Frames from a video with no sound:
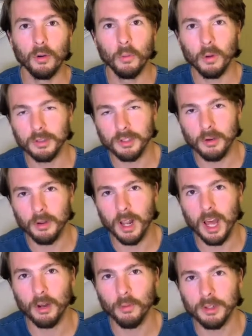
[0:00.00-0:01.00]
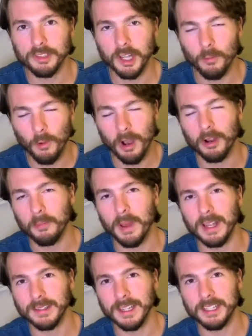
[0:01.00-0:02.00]
What's going on? What's up? Welcome
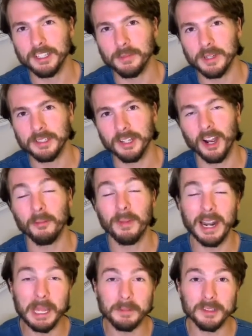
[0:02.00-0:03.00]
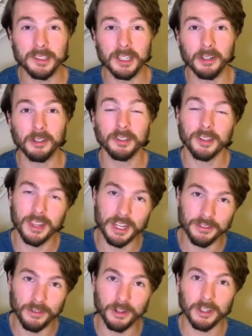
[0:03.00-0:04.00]
back to NGB Talk. My name is Nicholas.
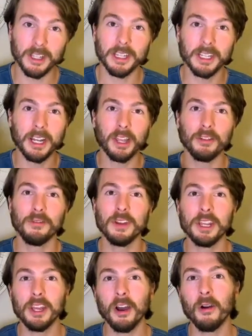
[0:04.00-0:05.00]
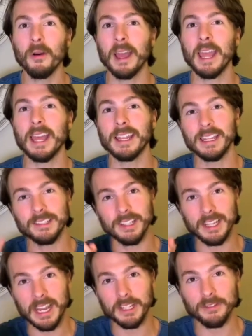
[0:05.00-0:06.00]
Thanks for clicking on the video. And in
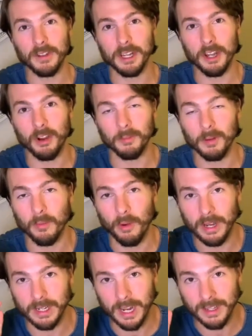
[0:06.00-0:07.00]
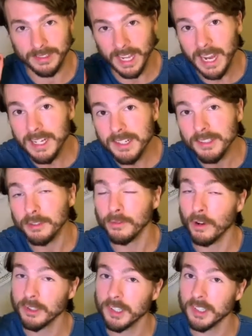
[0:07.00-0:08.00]
today's video, I'm going to be breaking down Titans
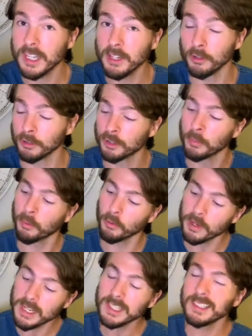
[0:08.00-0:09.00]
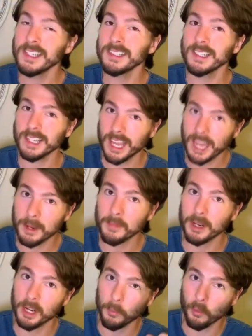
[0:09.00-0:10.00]
versus Eagles preseason
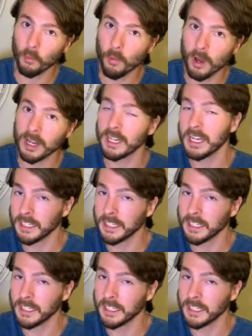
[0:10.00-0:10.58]
game number 1.